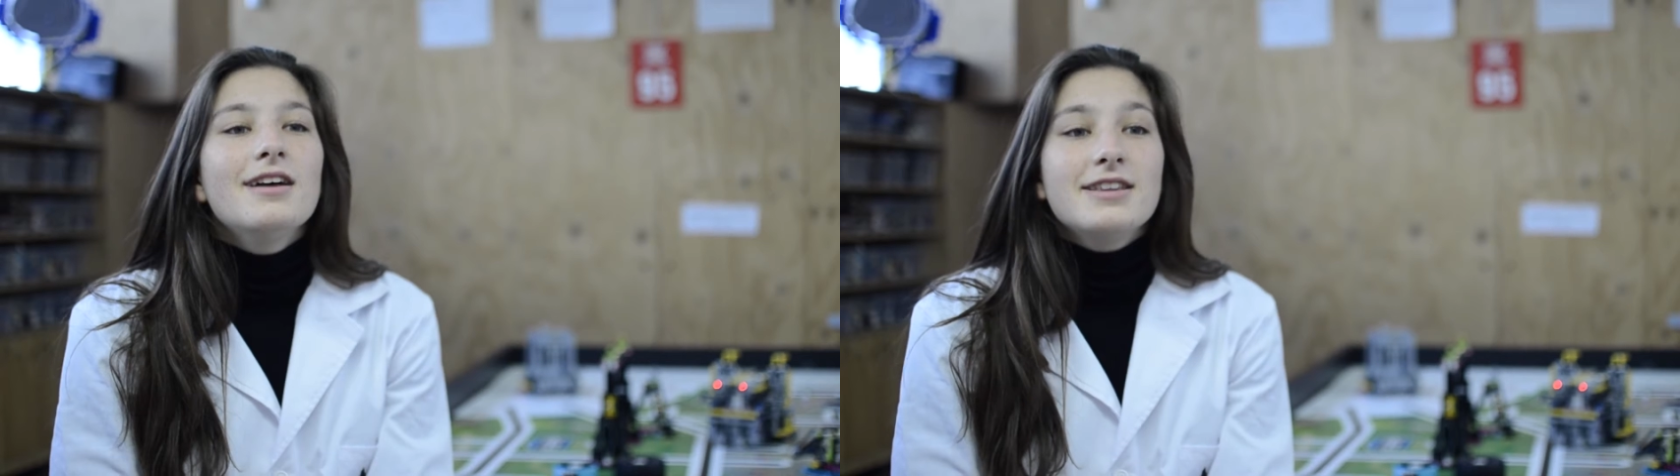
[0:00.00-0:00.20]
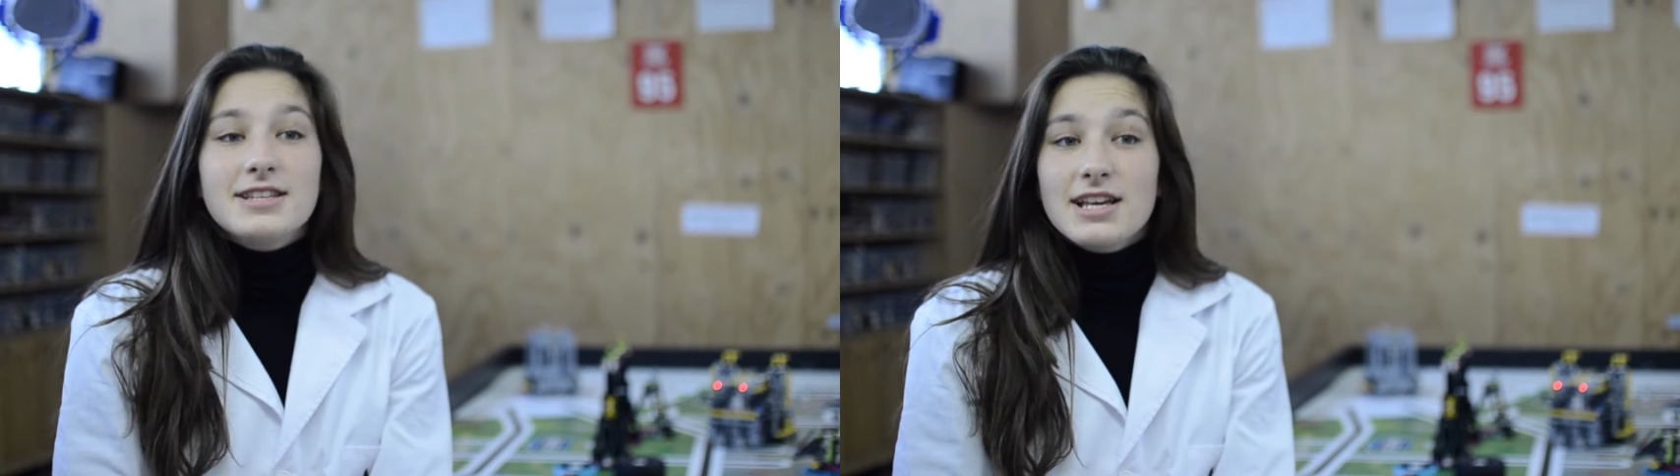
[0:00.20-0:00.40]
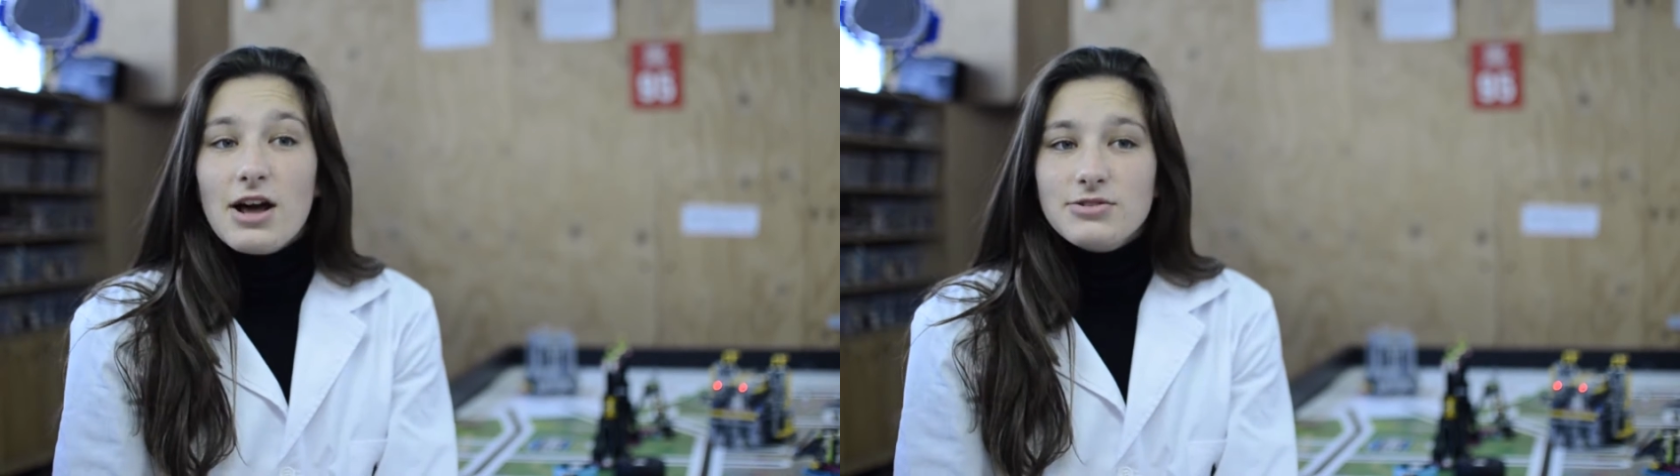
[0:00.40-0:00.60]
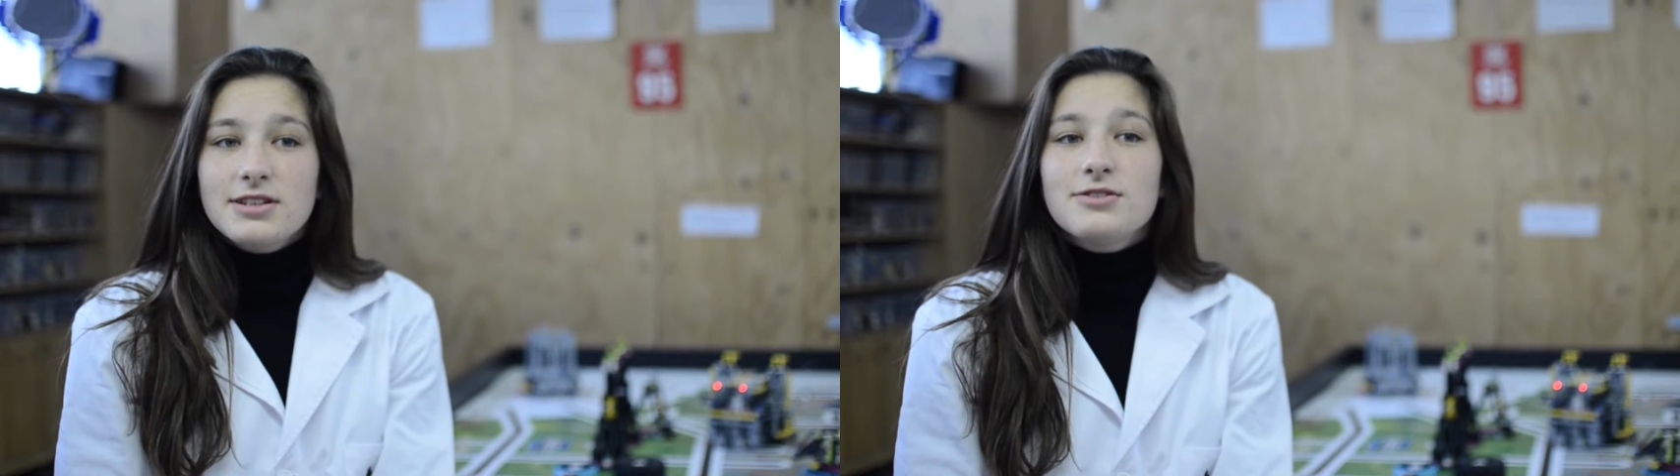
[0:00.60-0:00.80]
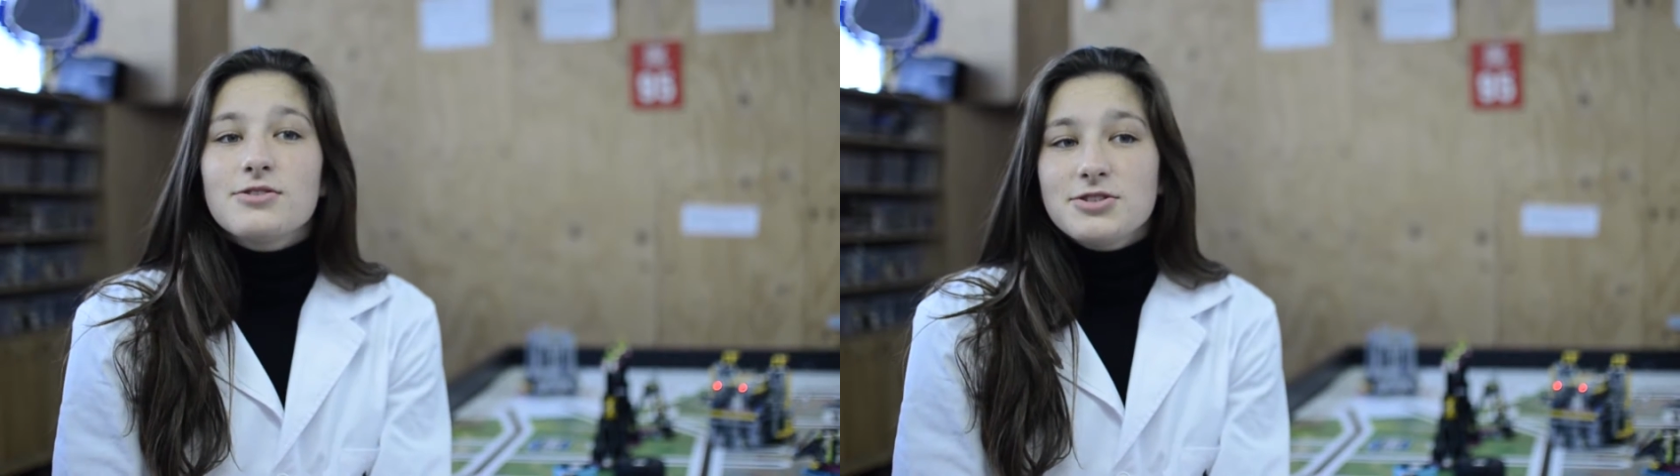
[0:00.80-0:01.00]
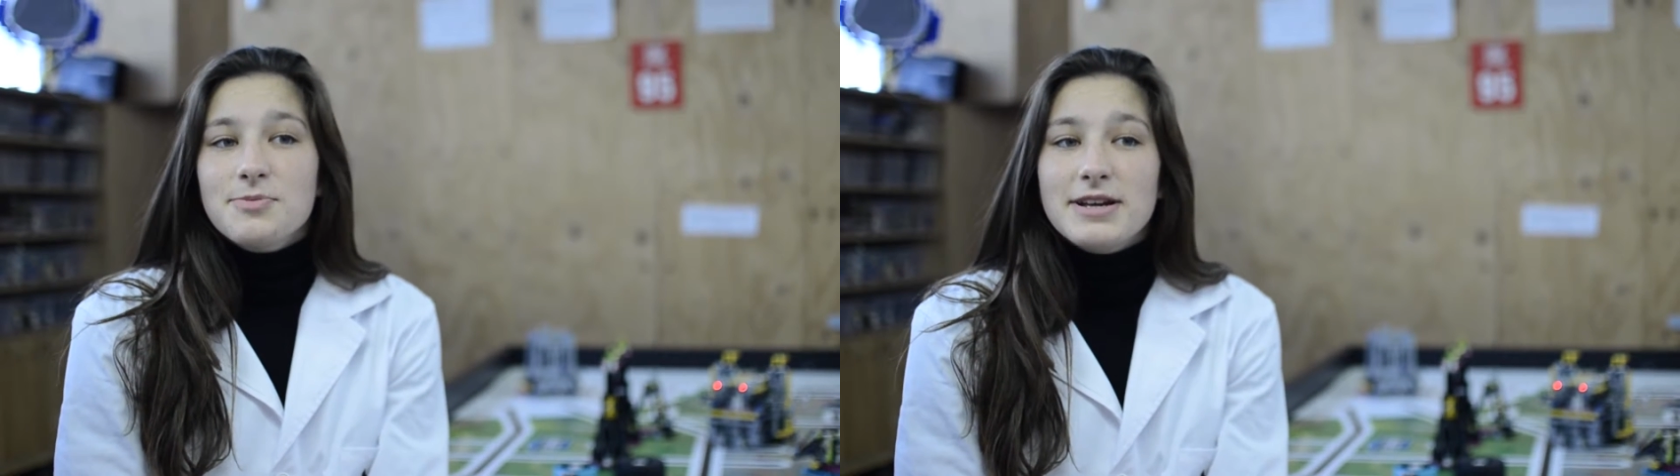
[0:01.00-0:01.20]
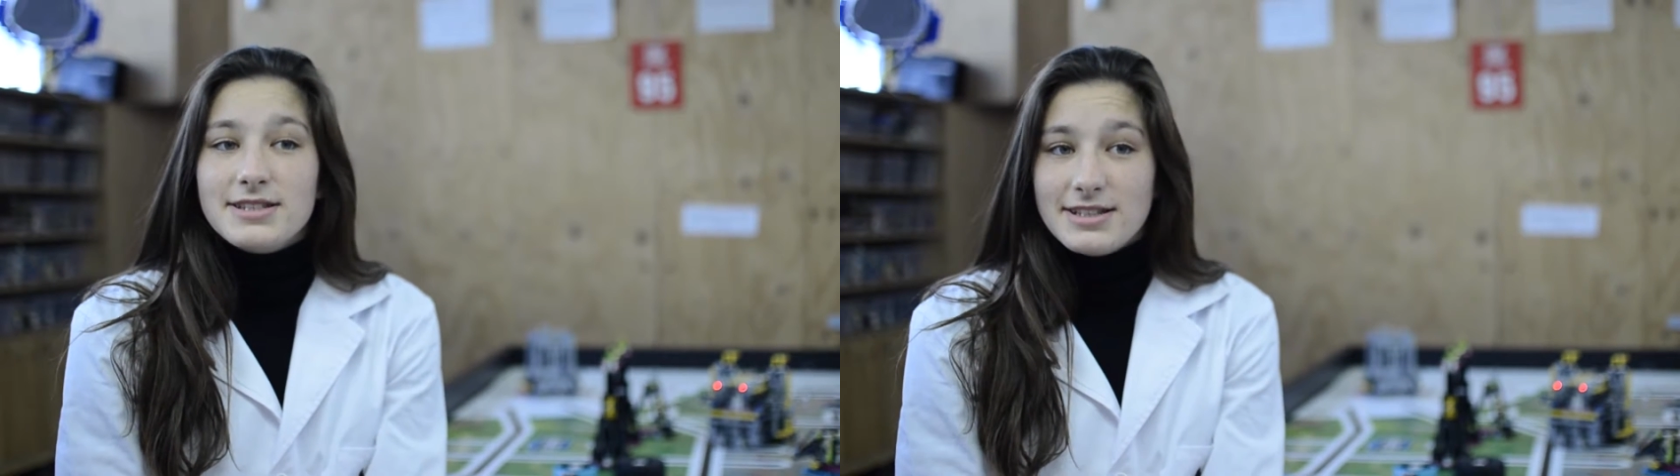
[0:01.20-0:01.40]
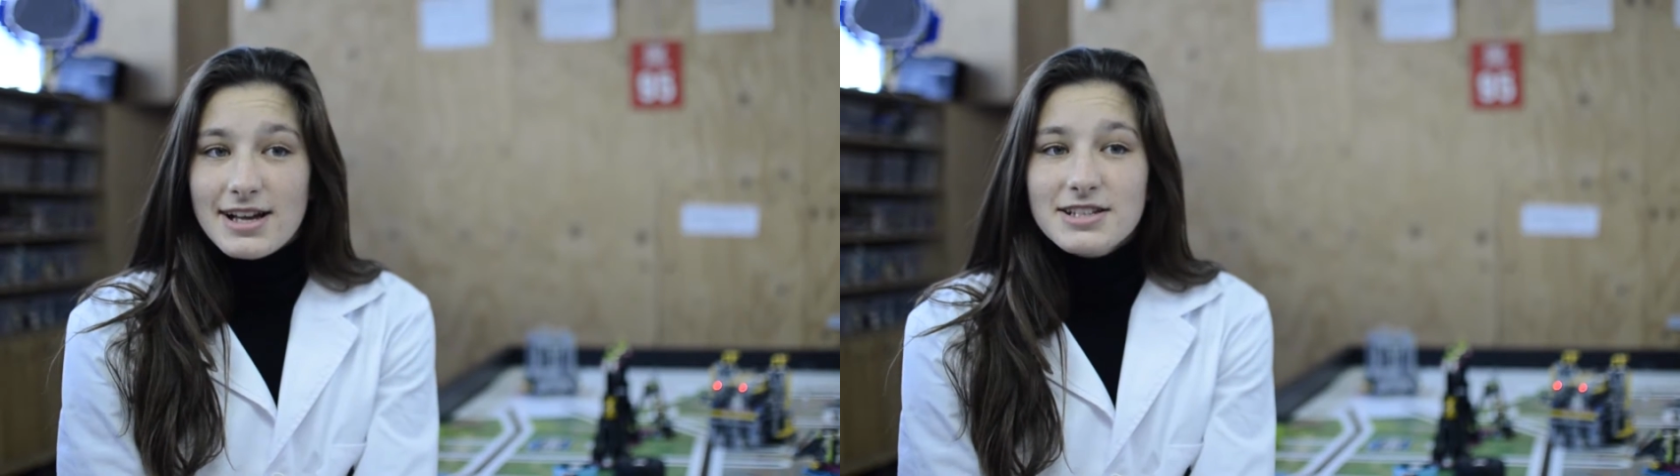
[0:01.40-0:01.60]
This allows us to customize the
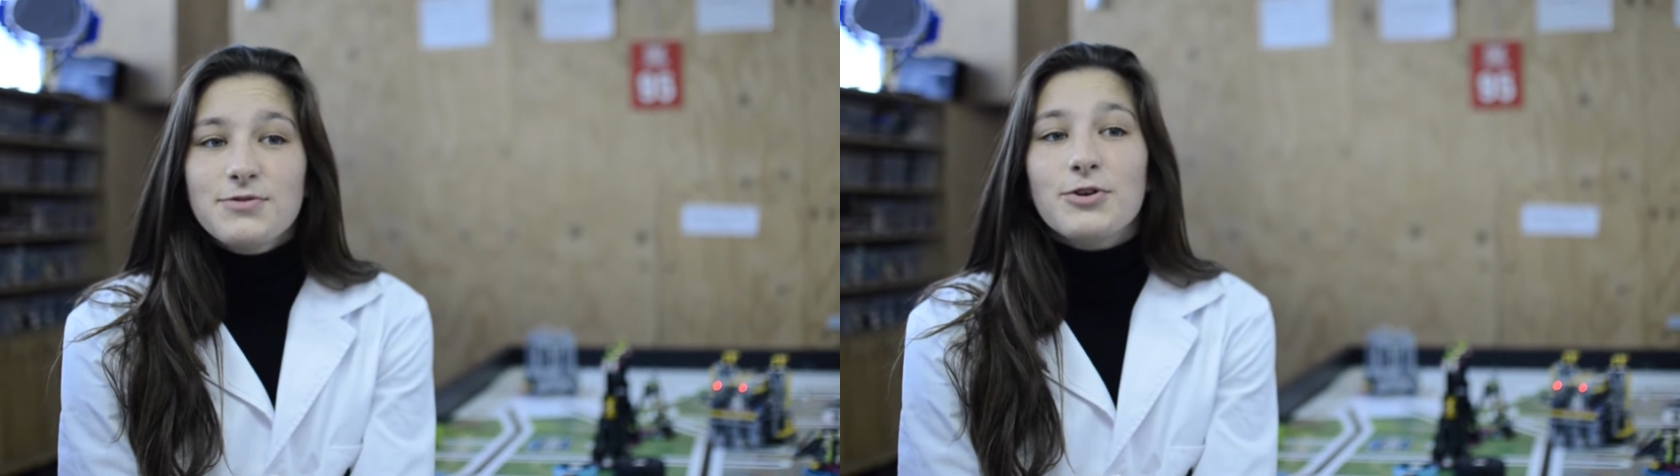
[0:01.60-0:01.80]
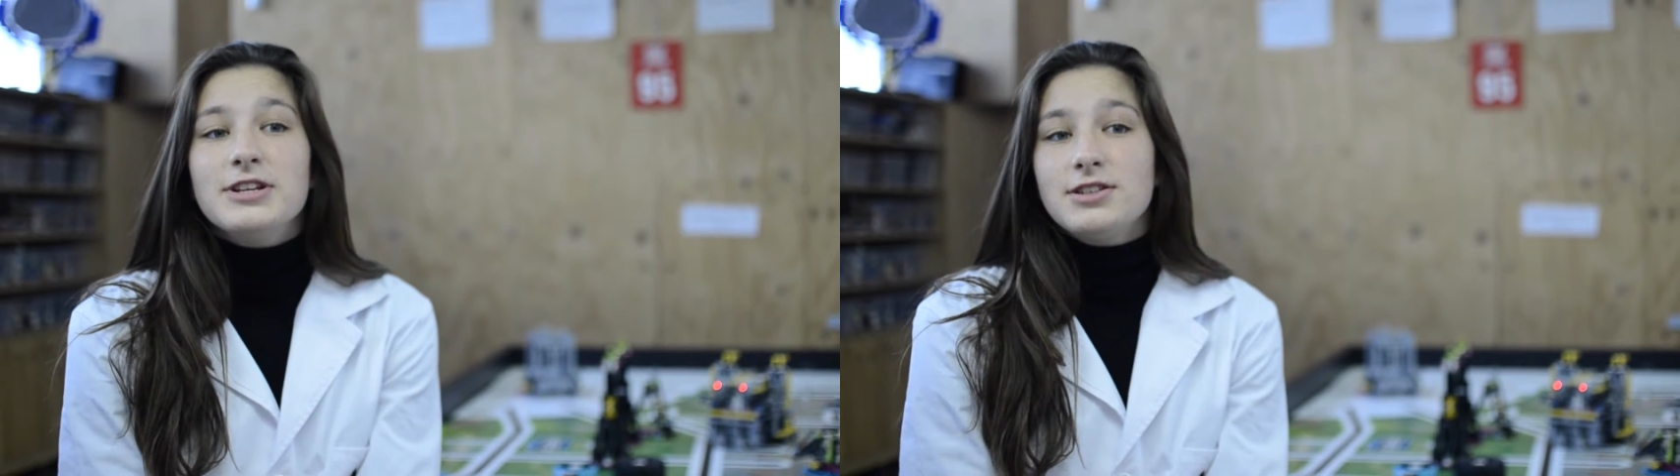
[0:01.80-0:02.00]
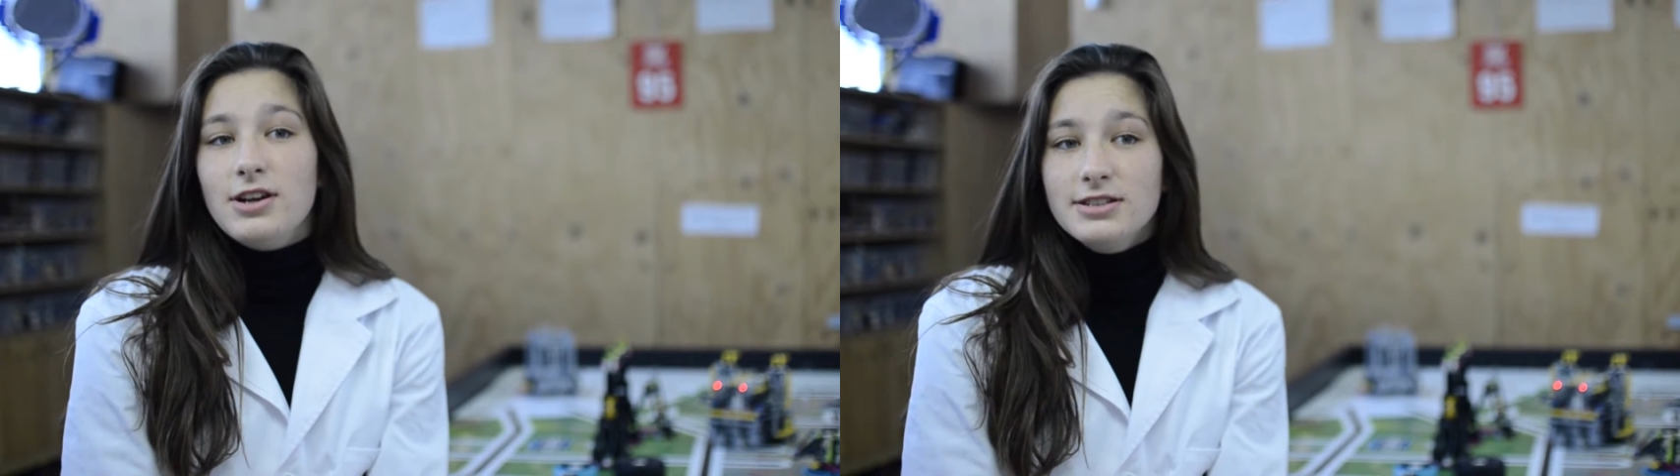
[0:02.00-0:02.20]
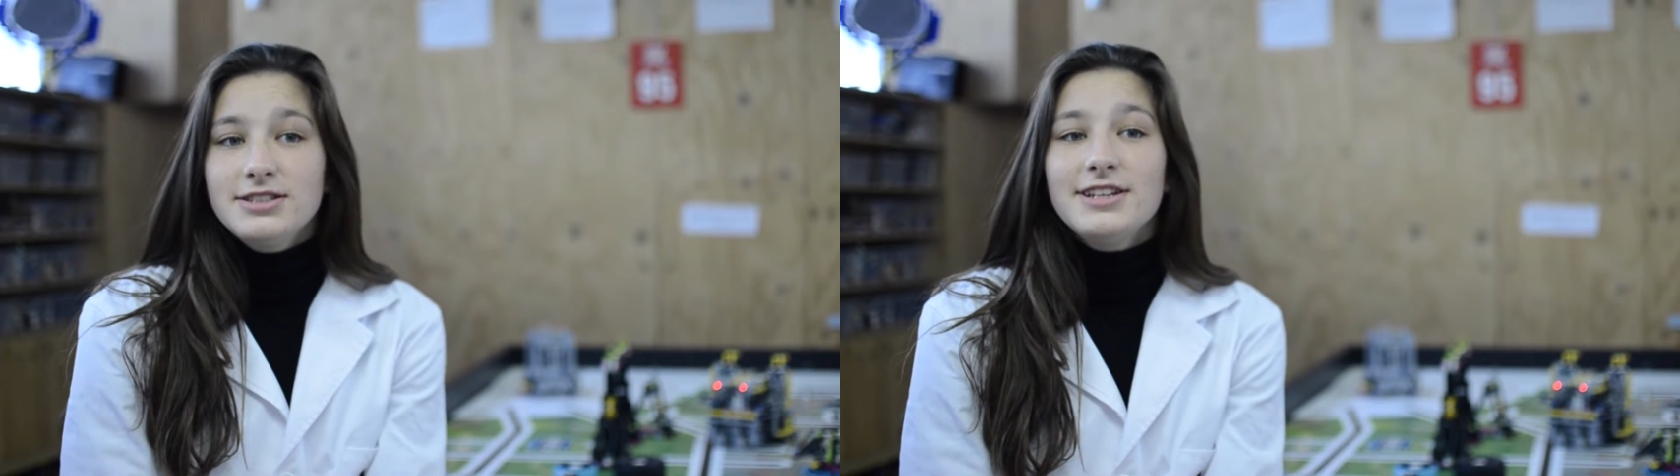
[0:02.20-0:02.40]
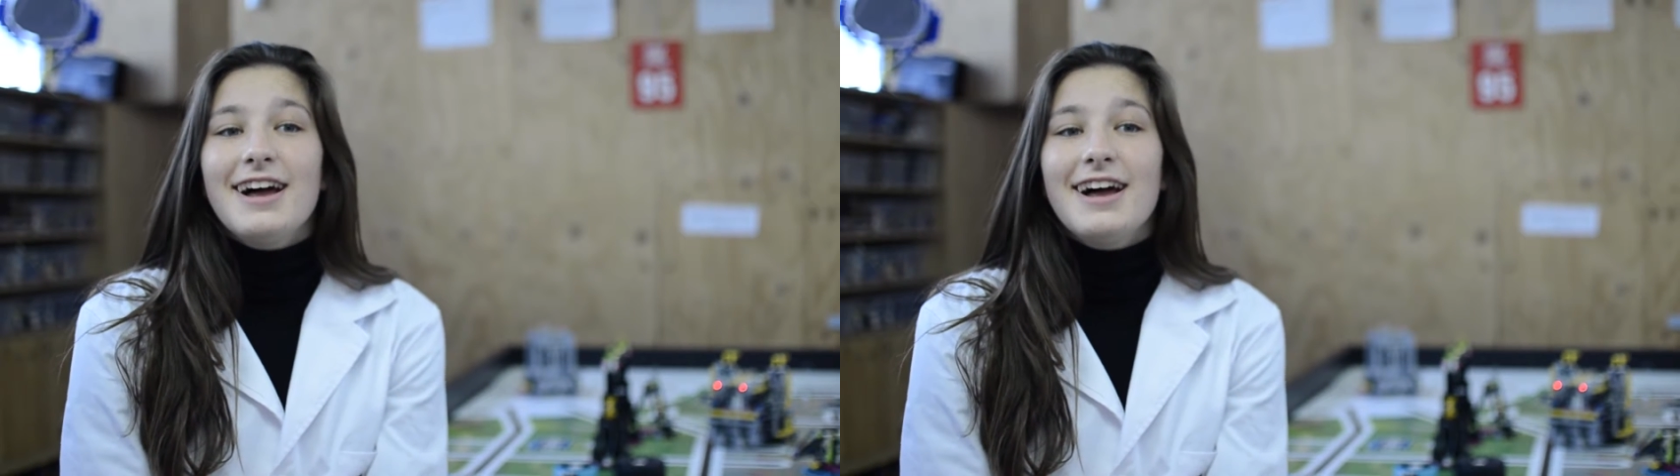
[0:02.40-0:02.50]
tanks for each launch